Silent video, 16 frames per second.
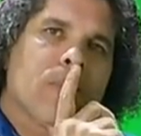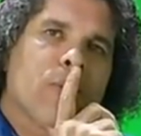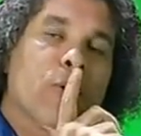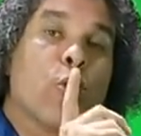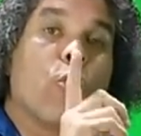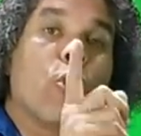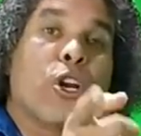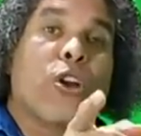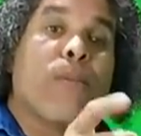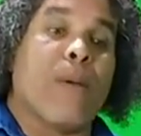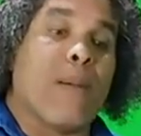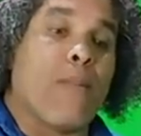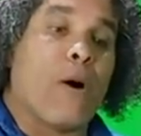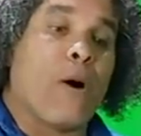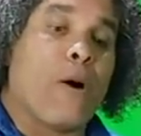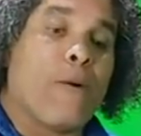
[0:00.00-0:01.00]
you can
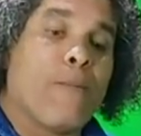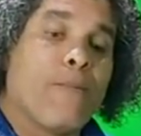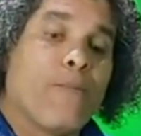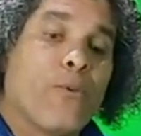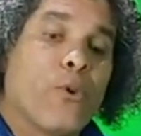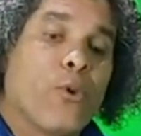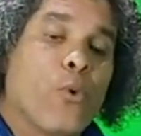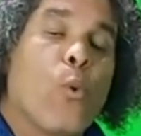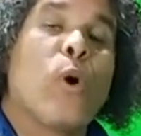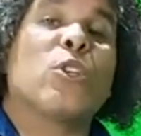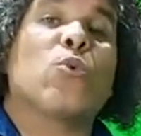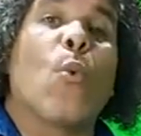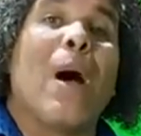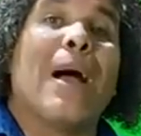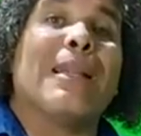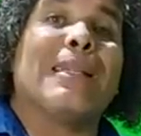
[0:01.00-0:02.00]
remember was
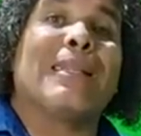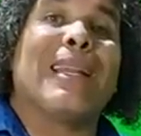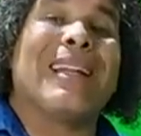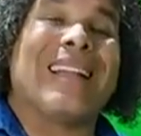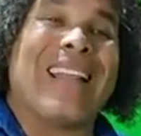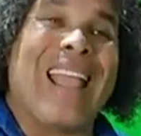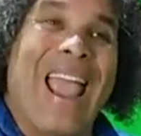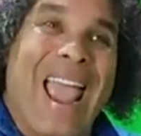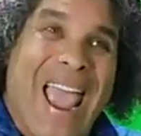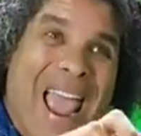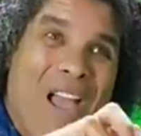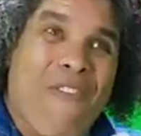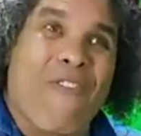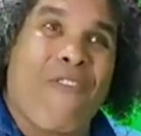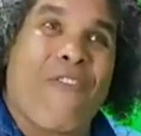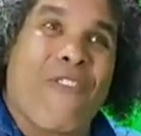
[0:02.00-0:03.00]
one thing that
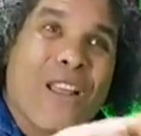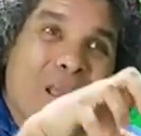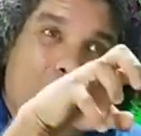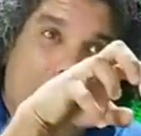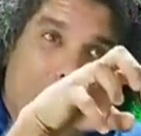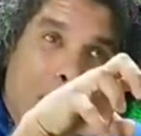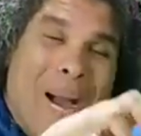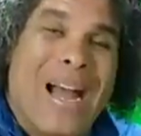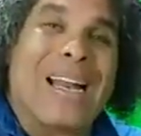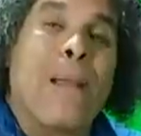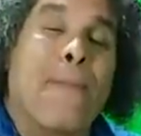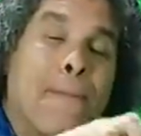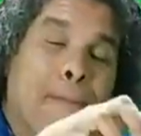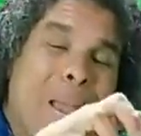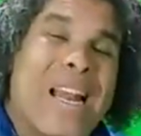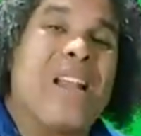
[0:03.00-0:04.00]
everybody
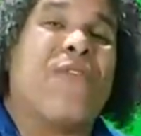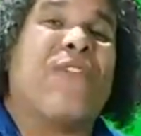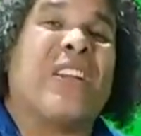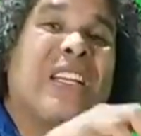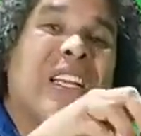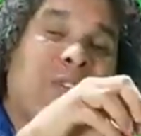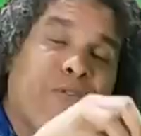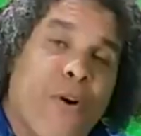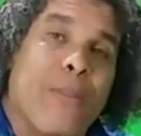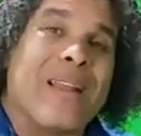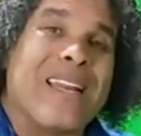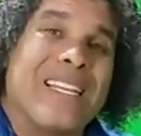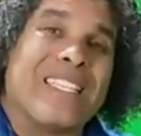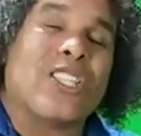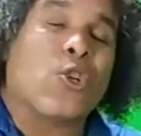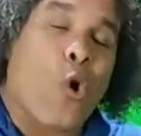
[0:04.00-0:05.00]
benefited from in
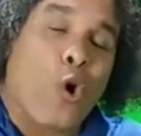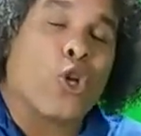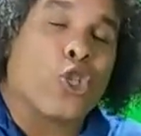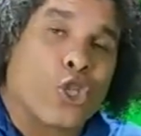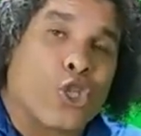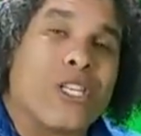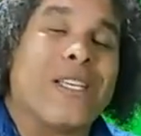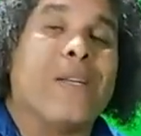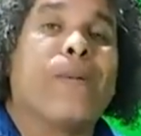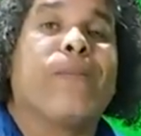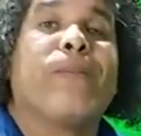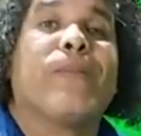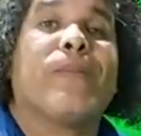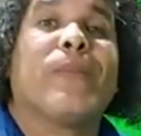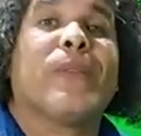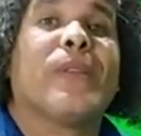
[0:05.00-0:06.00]
this country
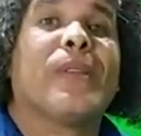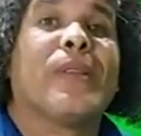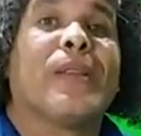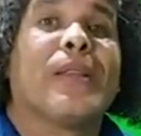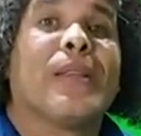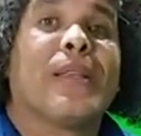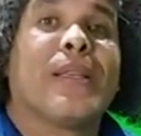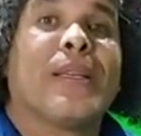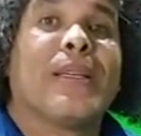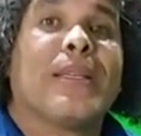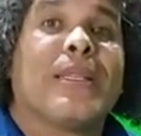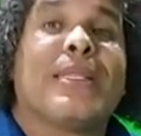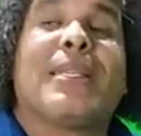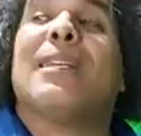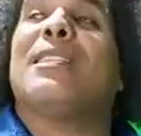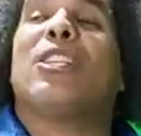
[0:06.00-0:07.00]

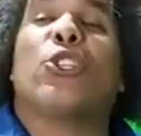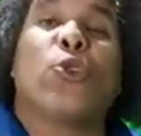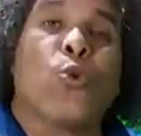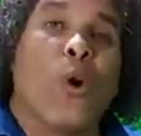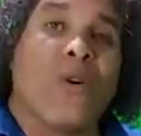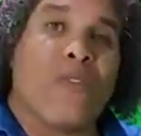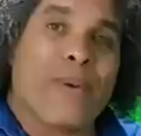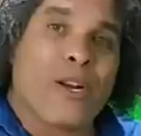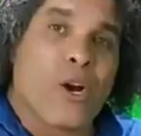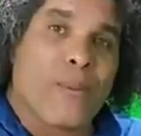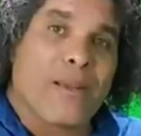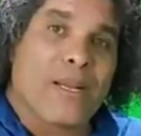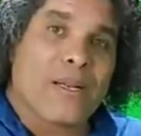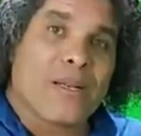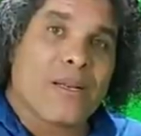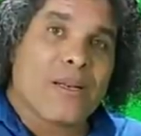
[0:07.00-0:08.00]
since this new government
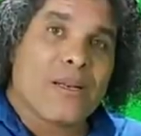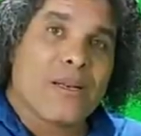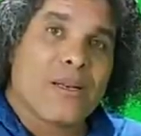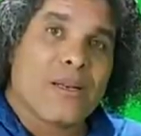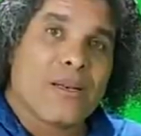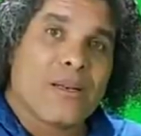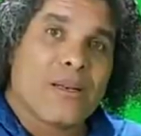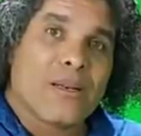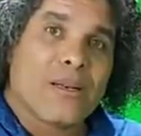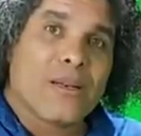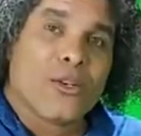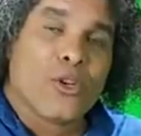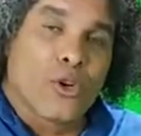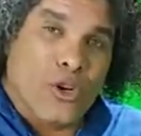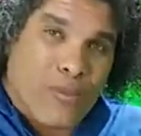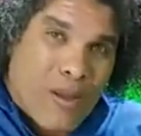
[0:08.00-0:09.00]
coming.
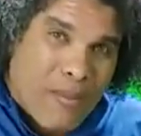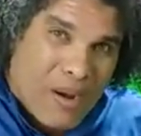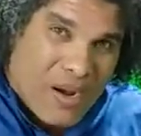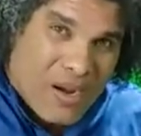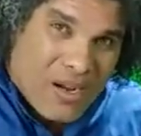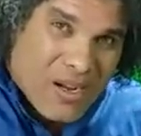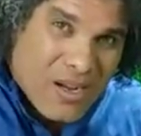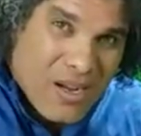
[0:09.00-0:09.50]
You can remember?